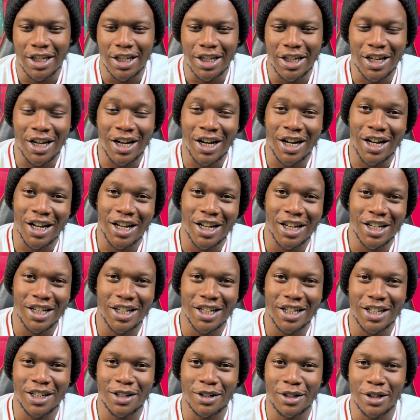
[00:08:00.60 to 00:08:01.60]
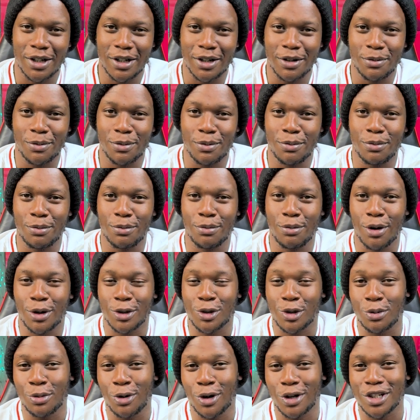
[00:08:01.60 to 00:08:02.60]
yeah, box
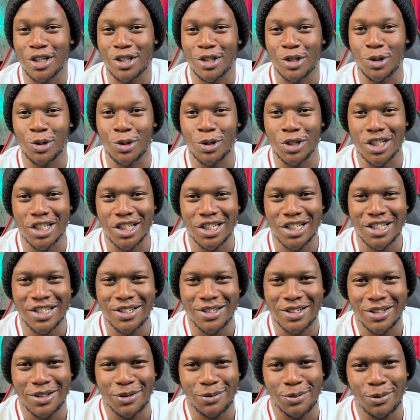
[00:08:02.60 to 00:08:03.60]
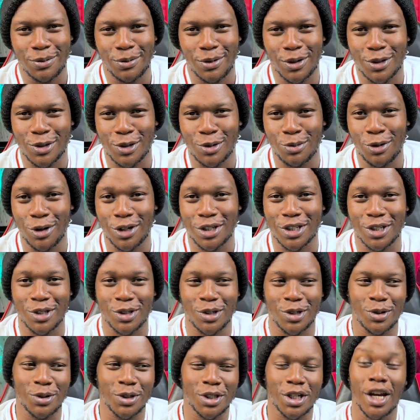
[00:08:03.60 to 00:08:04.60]
to box is huge. Box to box
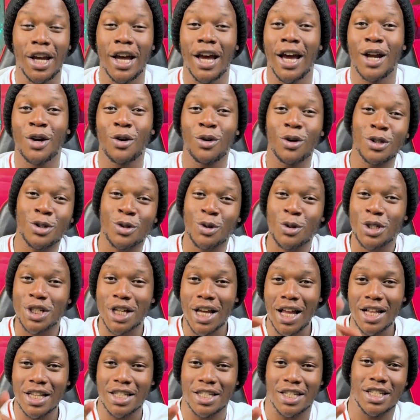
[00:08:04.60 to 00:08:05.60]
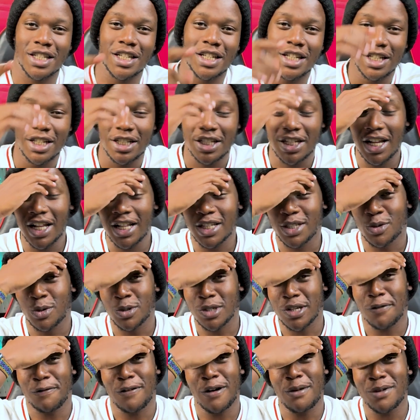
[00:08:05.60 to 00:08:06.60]
is huge. And also Charles, who's
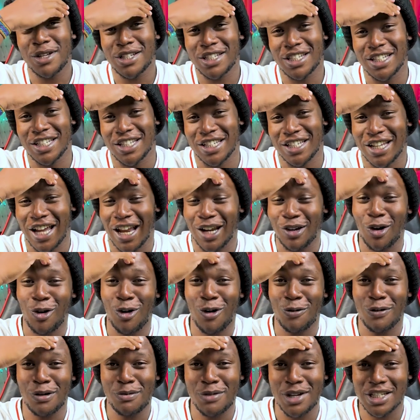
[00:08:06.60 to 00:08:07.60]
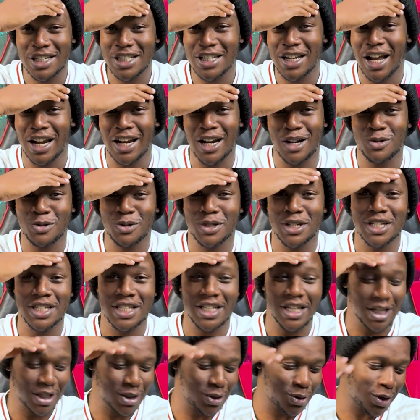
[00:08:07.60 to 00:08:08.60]
a pharmacist. Alikuwa kwa pharmacy na
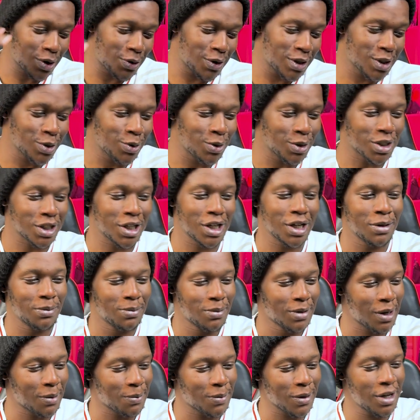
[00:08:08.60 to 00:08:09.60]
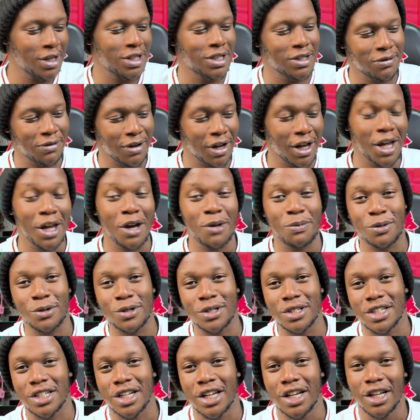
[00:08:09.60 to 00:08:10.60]
anatusikiza. Juu hawezi watch game na pia hawezi vaa
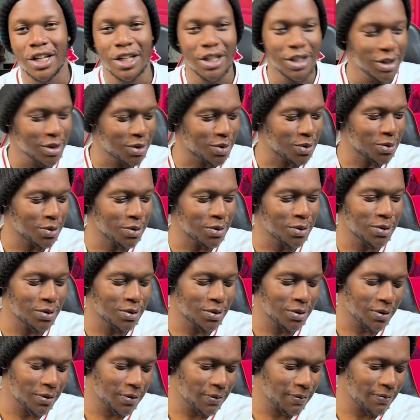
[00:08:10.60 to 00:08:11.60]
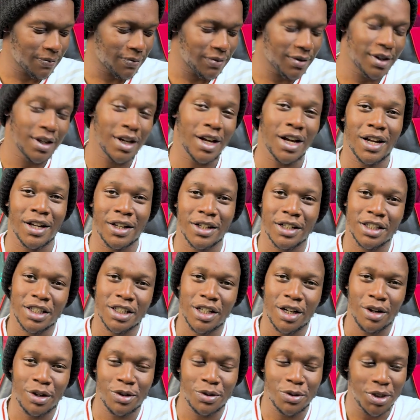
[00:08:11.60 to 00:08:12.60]
AirPods. So yeah,
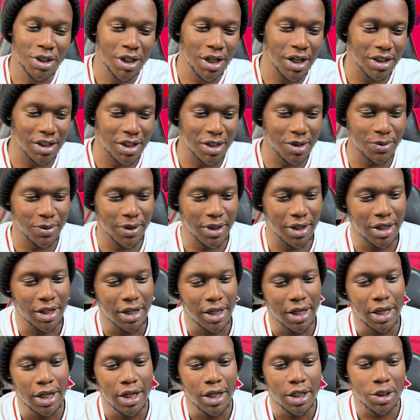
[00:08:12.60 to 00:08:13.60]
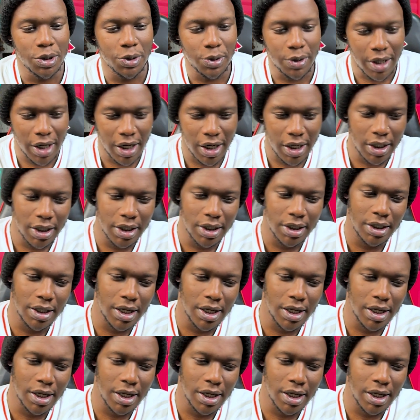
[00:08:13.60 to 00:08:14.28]
shout out to Charles as well. Shukran.